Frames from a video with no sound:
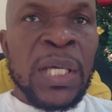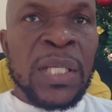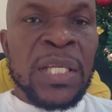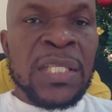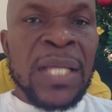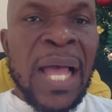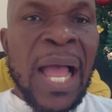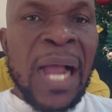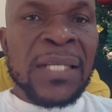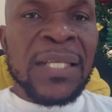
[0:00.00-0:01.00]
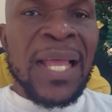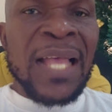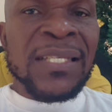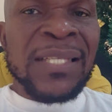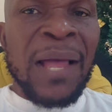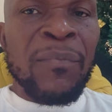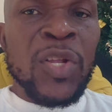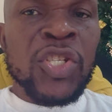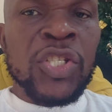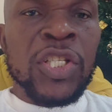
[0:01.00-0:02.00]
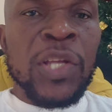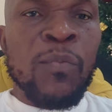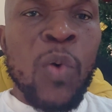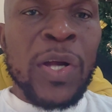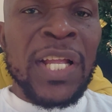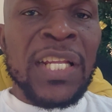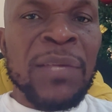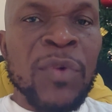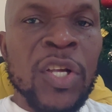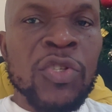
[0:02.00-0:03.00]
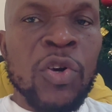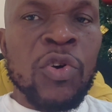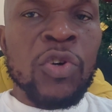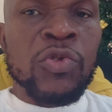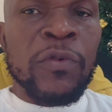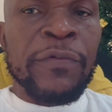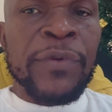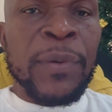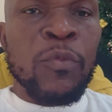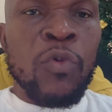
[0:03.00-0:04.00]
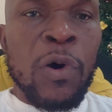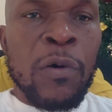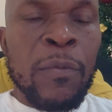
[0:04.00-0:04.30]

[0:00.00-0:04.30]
This act established the modern immigration control framework.